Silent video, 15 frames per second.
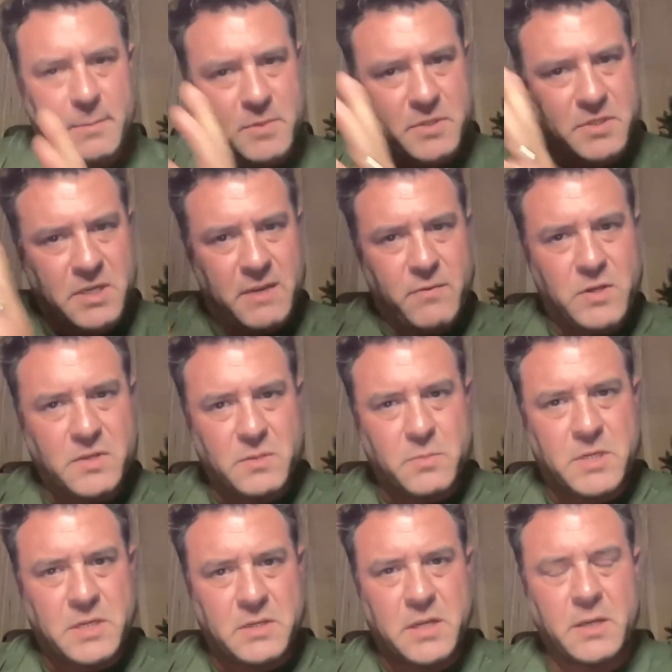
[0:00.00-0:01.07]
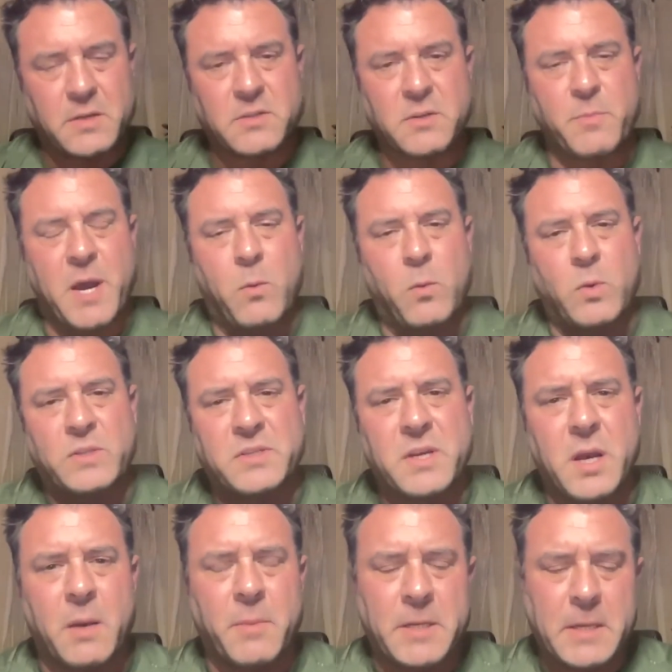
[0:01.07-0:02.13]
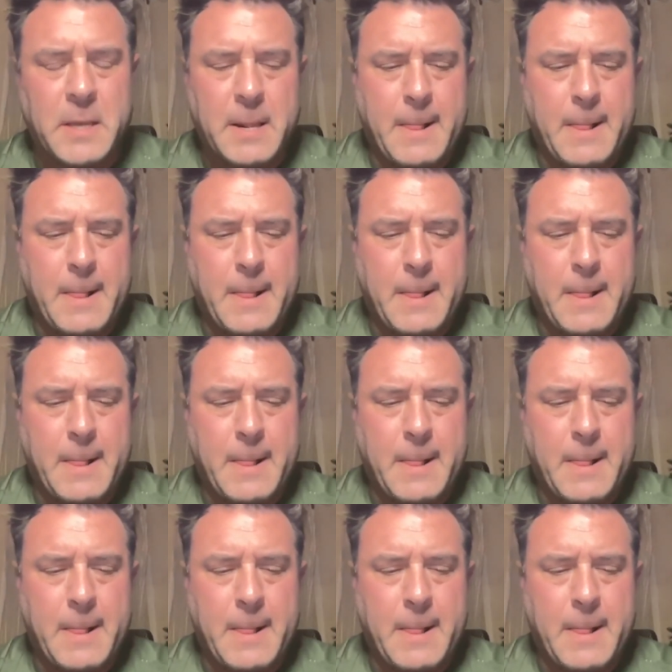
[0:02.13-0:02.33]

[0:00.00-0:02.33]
I'm just giving you some details about what's coming.